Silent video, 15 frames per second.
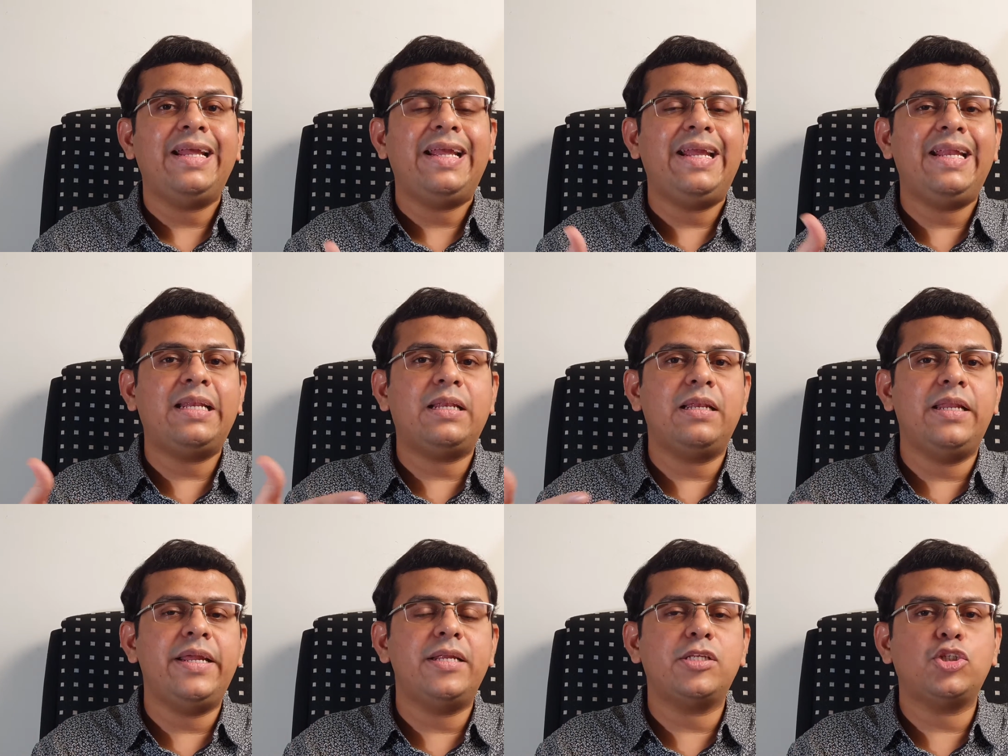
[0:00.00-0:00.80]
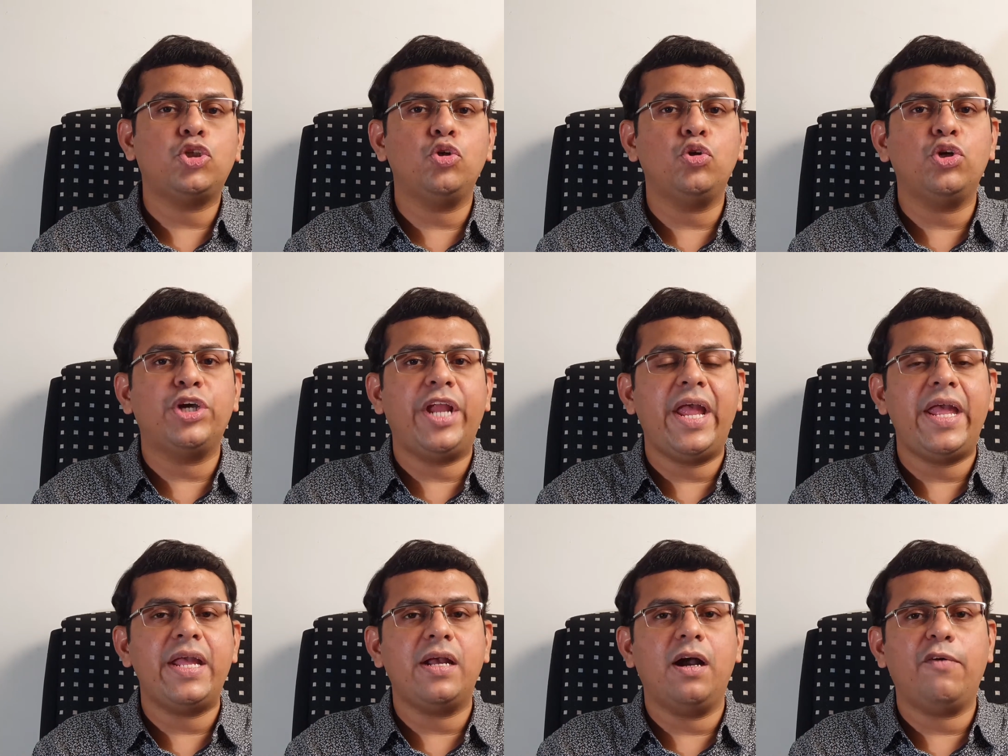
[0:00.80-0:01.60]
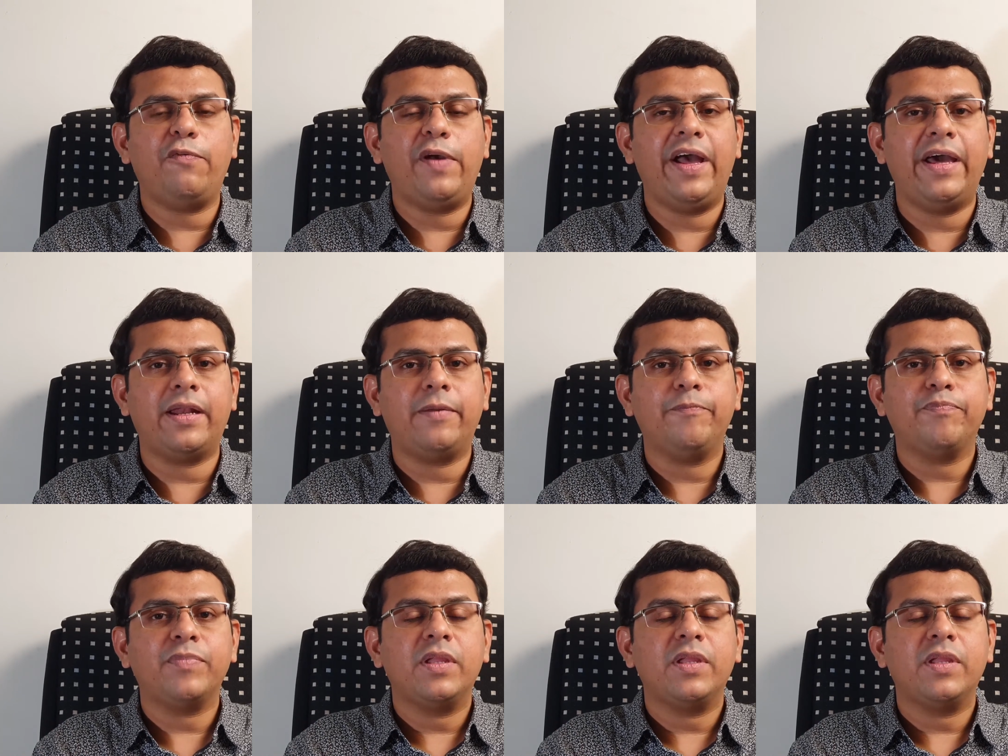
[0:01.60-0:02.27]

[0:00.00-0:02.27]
it leads to graying of hair.